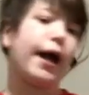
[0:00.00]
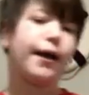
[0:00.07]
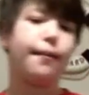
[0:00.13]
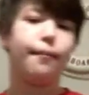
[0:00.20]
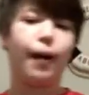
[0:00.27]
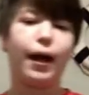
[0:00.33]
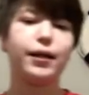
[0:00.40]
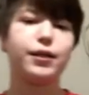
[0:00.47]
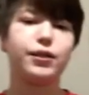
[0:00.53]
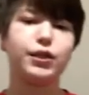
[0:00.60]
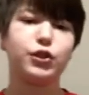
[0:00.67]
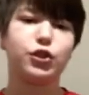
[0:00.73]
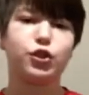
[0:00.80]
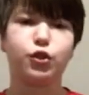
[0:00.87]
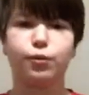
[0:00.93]
I combined
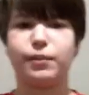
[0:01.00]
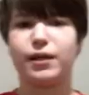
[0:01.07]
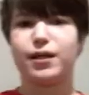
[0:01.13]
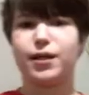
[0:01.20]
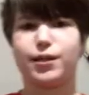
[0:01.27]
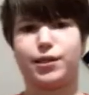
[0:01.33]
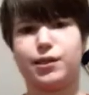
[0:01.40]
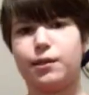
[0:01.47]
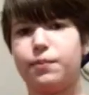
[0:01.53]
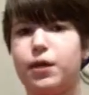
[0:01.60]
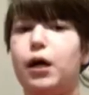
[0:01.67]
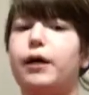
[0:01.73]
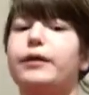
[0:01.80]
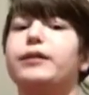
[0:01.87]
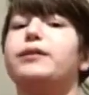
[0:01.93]
these two because, to
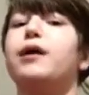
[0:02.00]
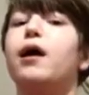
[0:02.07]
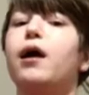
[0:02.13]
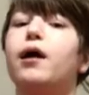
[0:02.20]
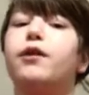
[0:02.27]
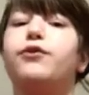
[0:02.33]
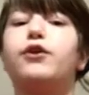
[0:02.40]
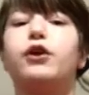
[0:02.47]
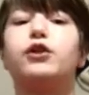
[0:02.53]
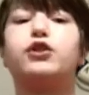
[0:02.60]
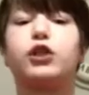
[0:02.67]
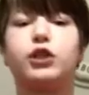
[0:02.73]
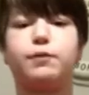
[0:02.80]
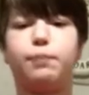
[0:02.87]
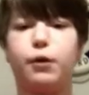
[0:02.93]
be honest,
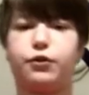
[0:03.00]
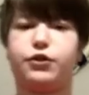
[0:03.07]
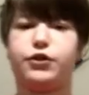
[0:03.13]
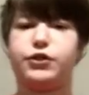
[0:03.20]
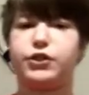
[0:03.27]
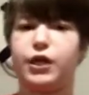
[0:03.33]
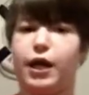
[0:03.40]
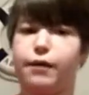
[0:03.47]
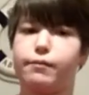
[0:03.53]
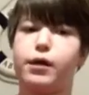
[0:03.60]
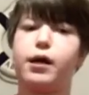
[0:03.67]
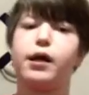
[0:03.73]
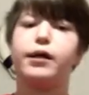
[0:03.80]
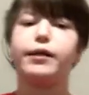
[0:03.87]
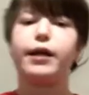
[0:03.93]
they're just both the same.
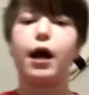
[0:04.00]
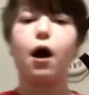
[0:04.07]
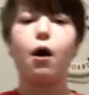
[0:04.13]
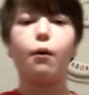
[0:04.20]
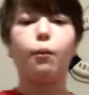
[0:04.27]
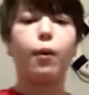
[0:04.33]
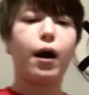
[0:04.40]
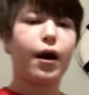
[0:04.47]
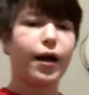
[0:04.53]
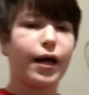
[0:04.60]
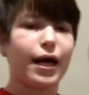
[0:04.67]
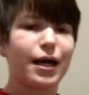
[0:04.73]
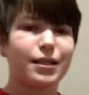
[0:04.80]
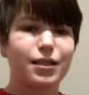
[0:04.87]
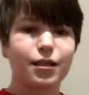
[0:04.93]
Now,
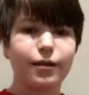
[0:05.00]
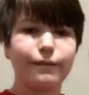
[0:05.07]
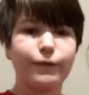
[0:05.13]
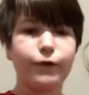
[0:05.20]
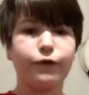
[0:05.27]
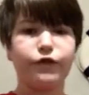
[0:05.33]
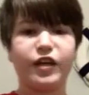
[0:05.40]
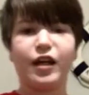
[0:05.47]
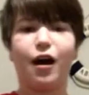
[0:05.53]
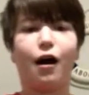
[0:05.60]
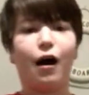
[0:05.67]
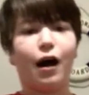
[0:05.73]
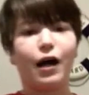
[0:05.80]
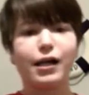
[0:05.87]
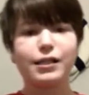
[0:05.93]
whereas in the movie,
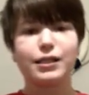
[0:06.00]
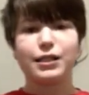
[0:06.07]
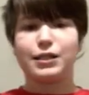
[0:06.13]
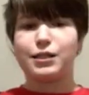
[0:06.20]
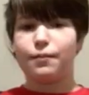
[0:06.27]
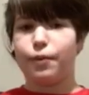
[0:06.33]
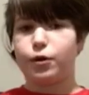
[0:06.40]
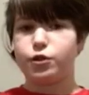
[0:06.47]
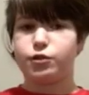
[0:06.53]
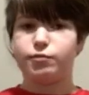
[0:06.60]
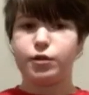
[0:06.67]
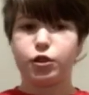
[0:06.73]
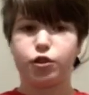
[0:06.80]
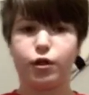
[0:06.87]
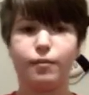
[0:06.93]
Oz is supposed
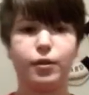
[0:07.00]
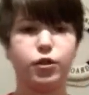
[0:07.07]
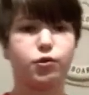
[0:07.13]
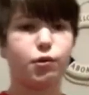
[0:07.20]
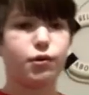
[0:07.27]
to be a dream and